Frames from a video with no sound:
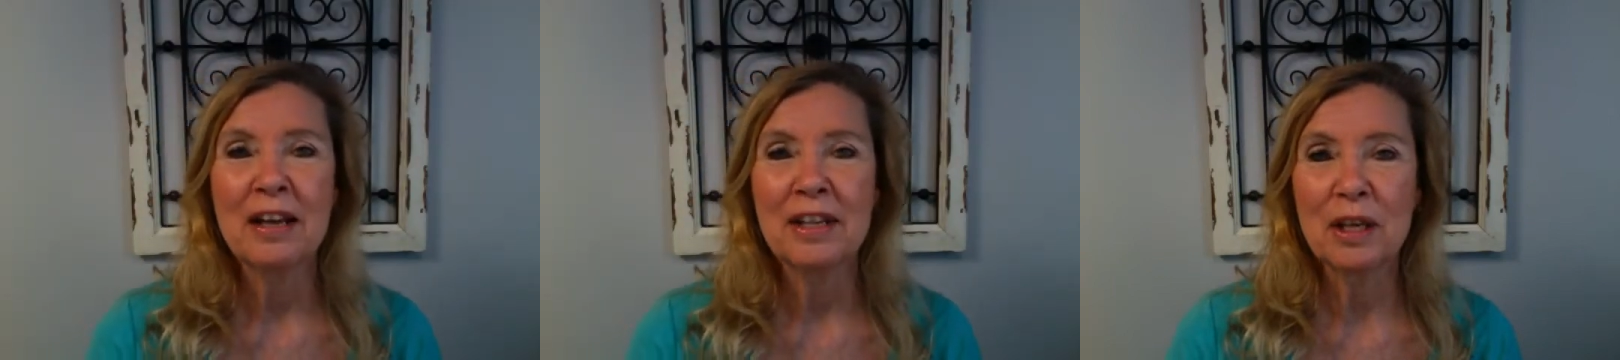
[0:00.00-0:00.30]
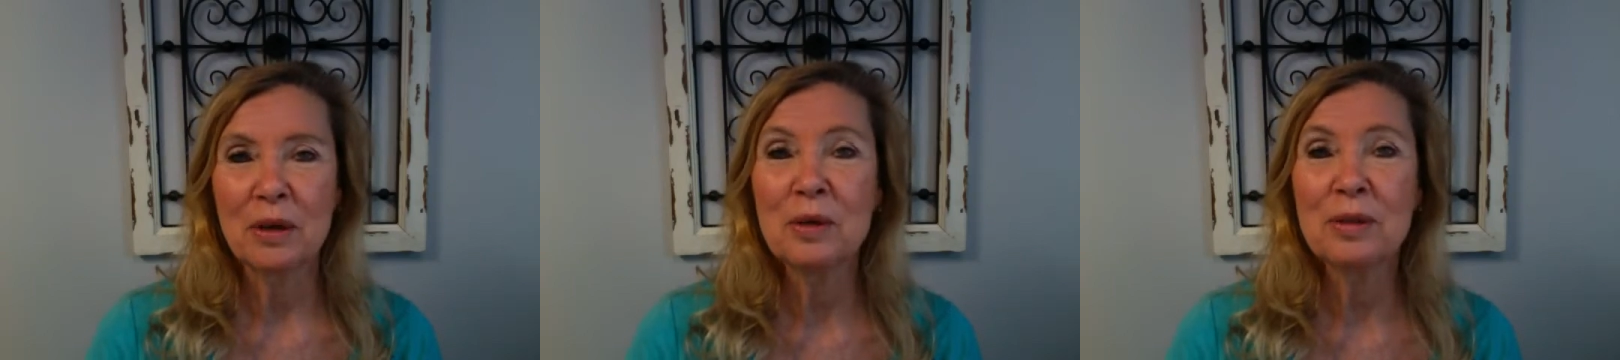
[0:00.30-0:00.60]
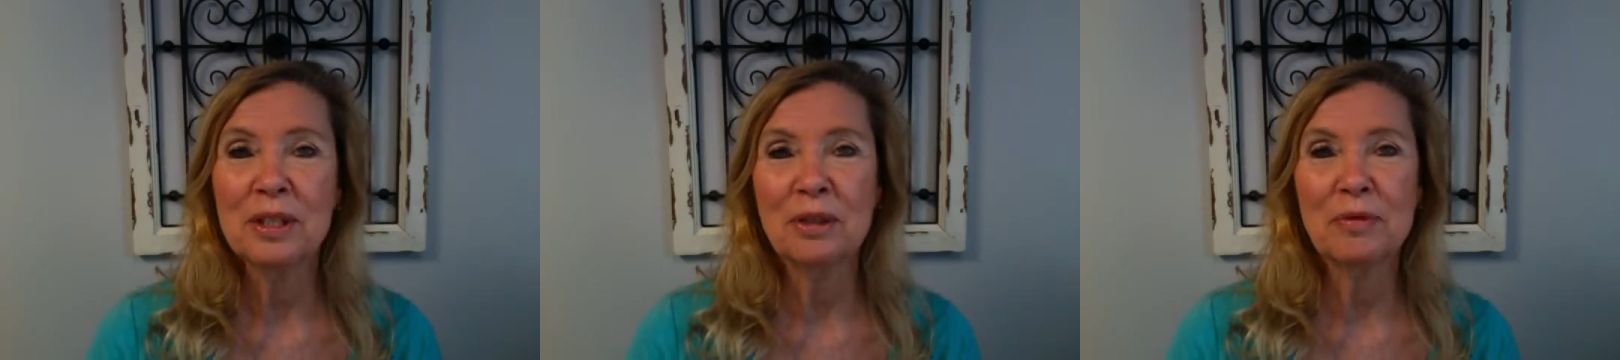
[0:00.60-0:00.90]
the
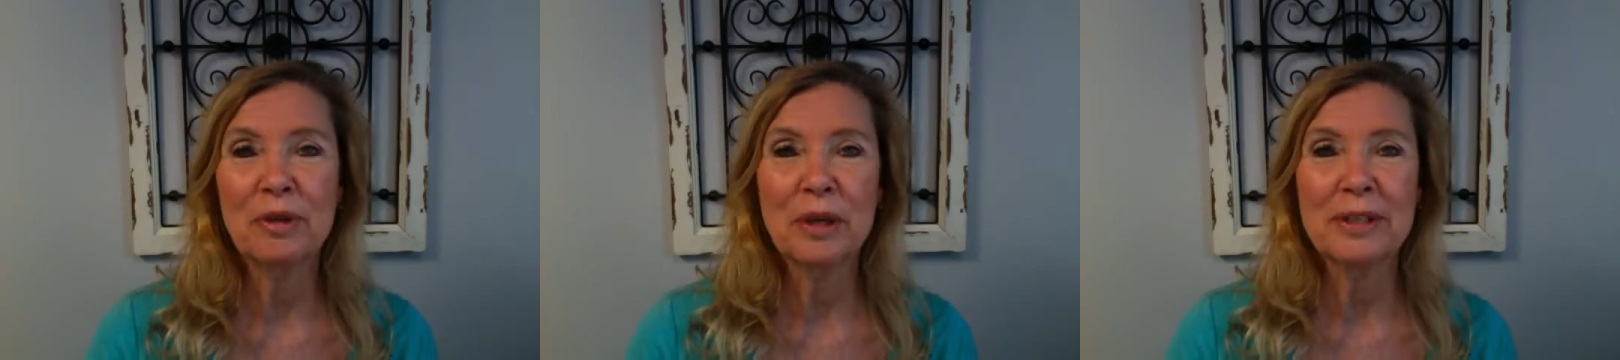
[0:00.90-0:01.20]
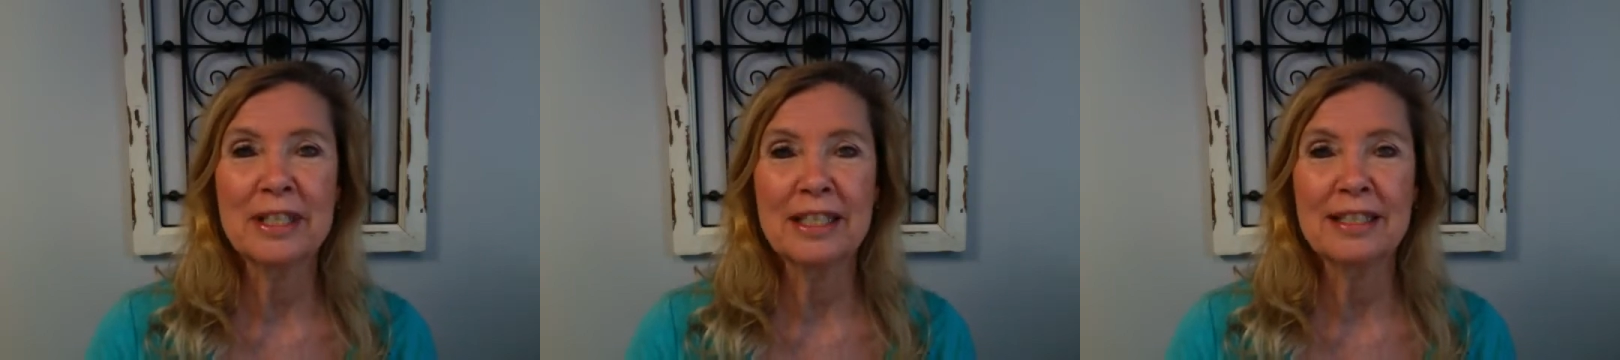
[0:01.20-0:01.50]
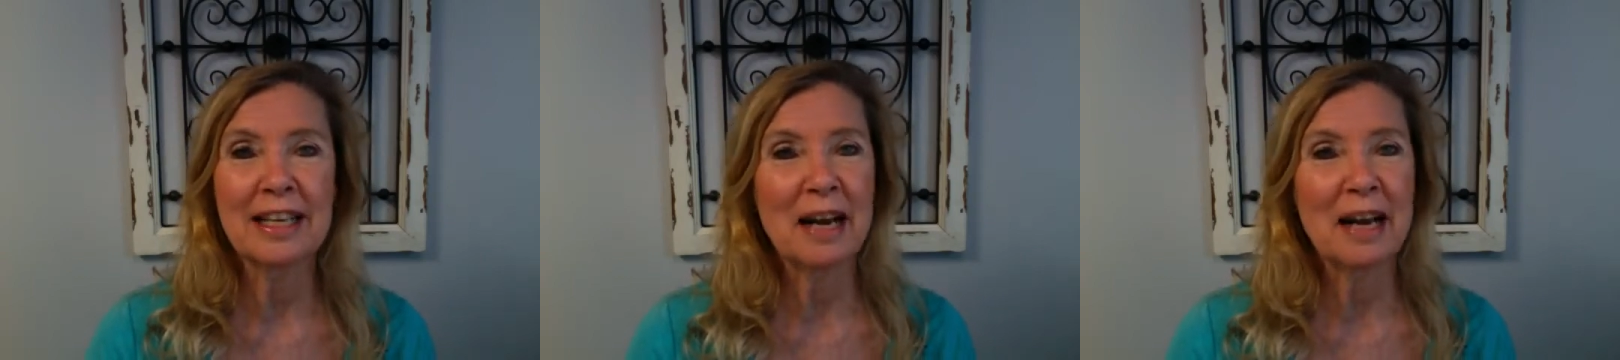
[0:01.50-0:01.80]
acoustical frequencies
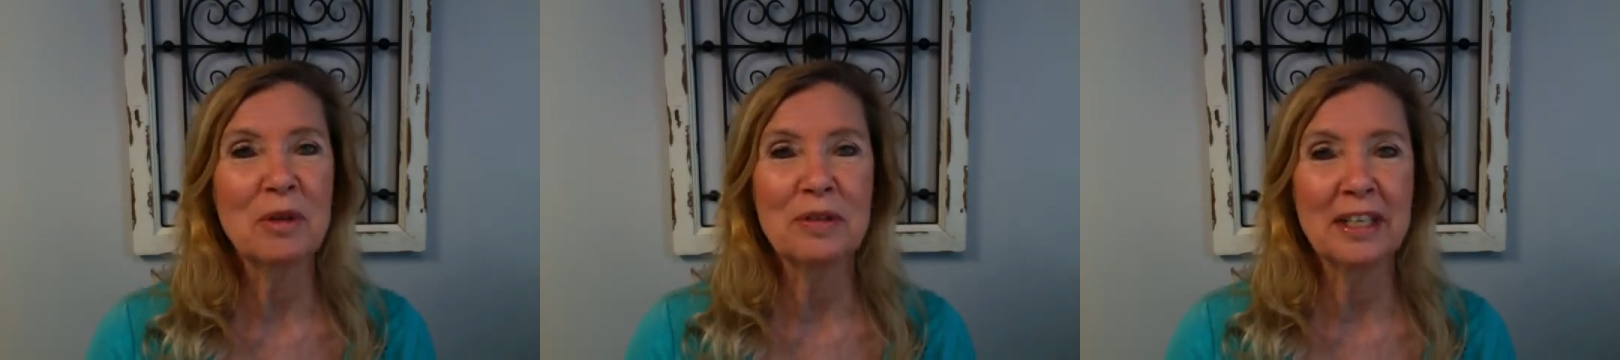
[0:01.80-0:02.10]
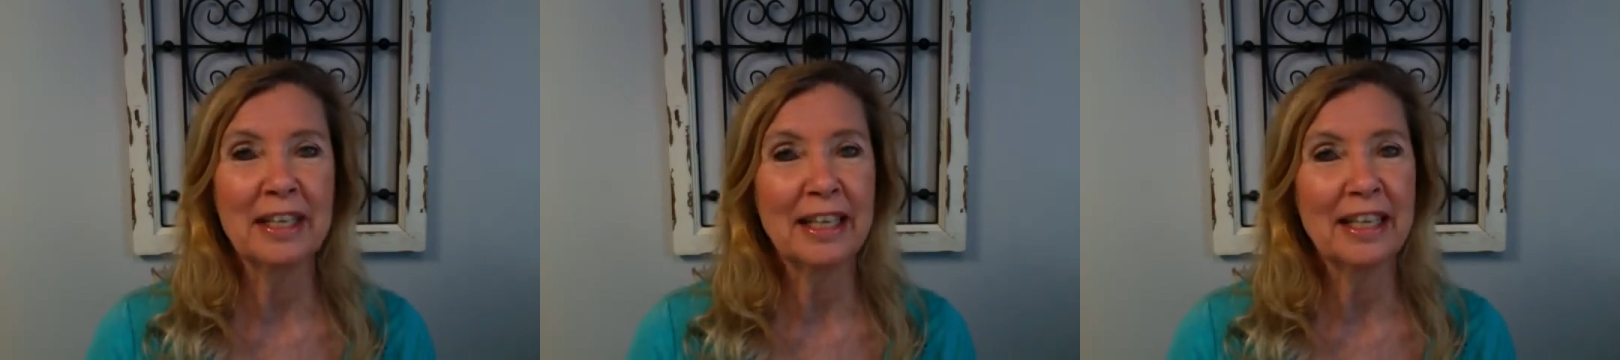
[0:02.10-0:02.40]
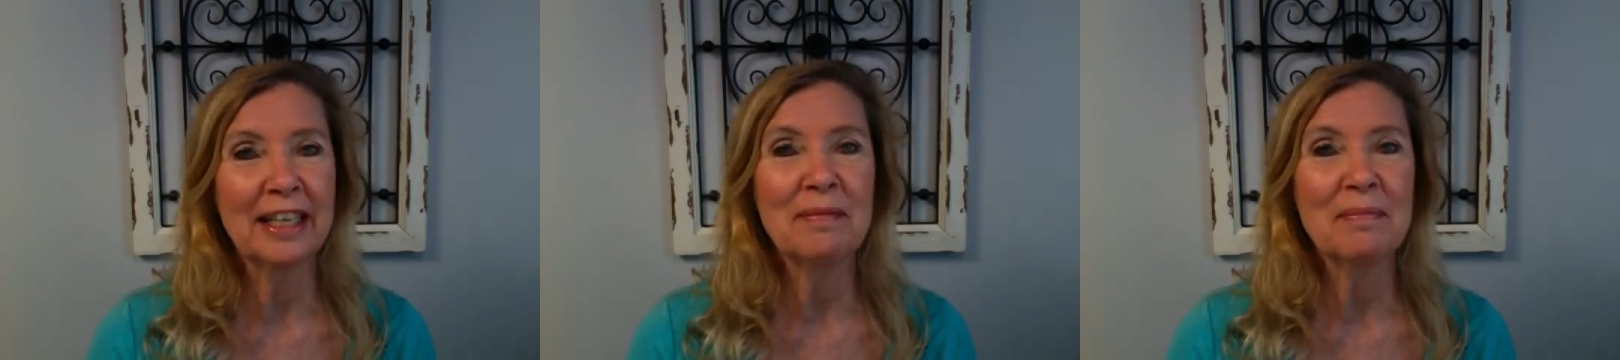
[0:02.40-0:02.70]
that I'm using
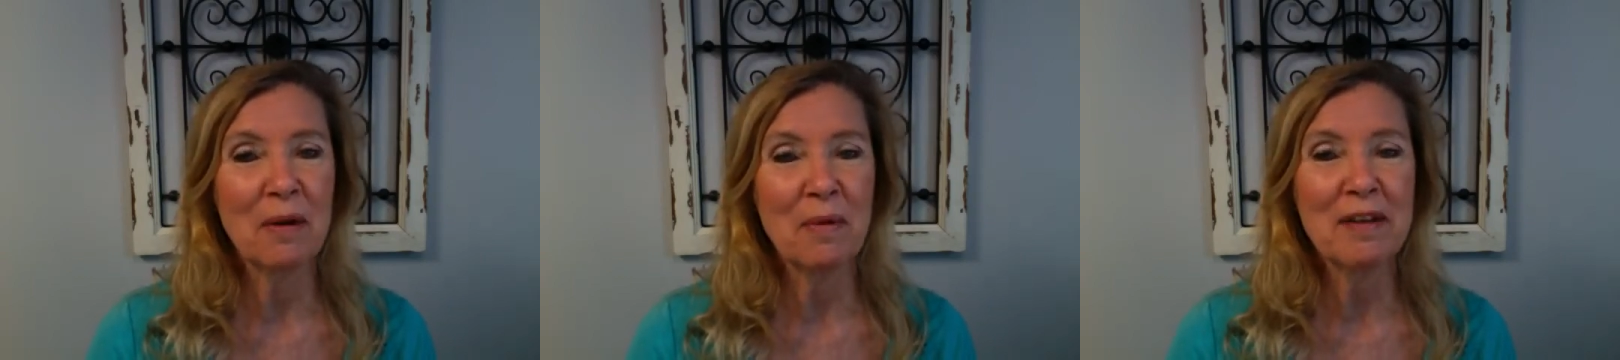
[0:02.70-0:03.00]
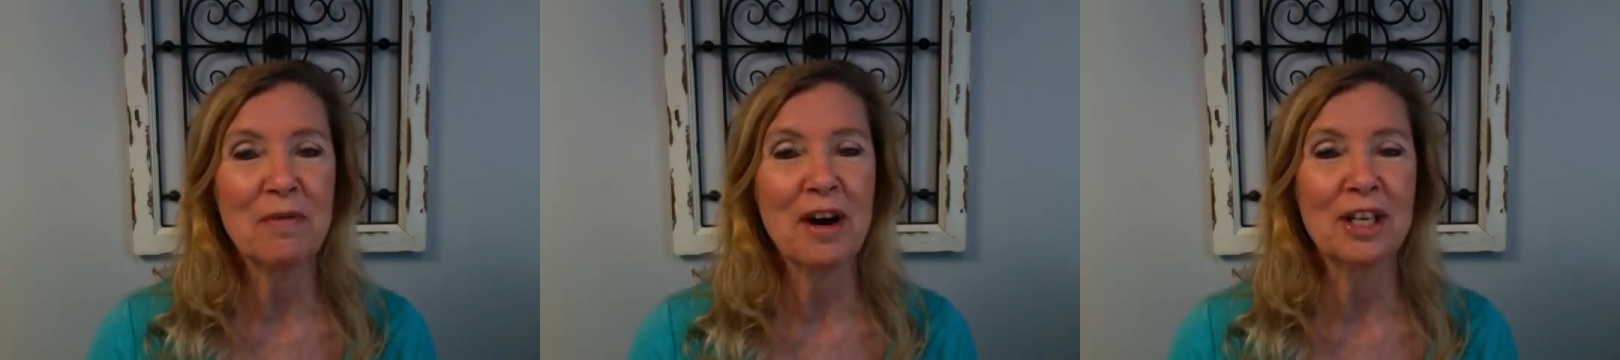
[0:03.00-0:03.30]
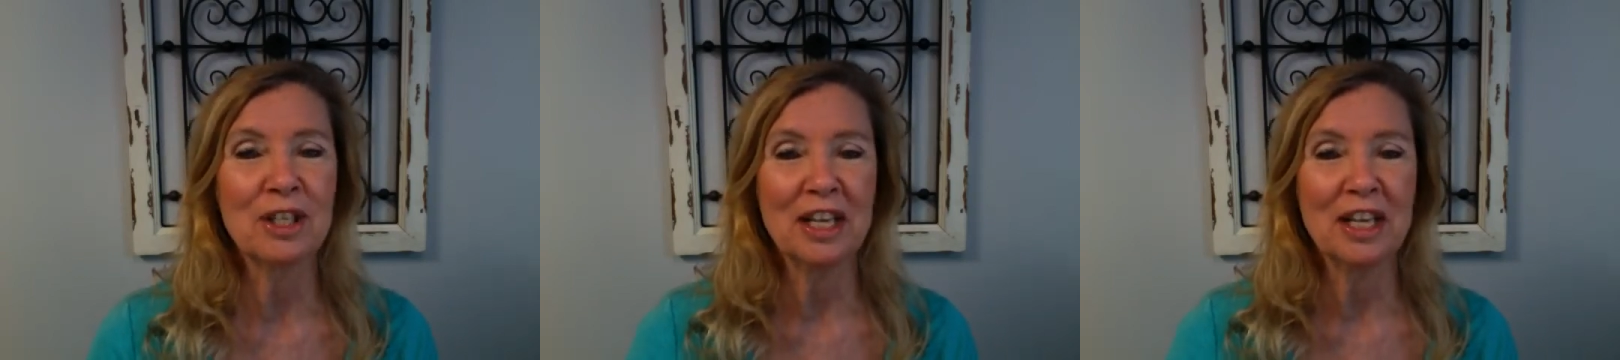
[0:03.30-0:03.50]
in my WAVwatch,